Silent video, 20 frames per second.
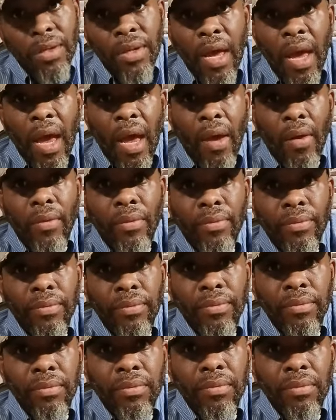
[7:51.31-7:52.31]
down.
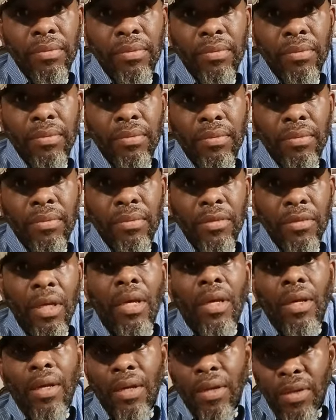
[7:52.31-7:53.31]

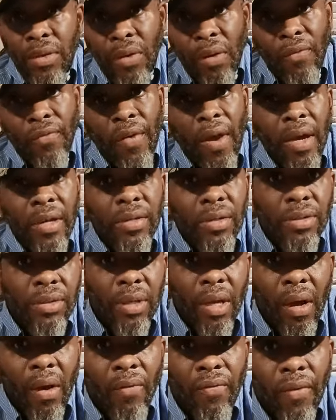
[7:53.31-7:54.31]
And you're going to find
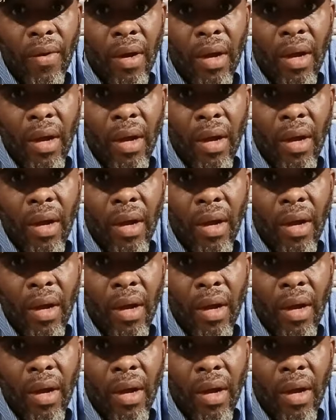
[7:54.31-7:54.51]
yourself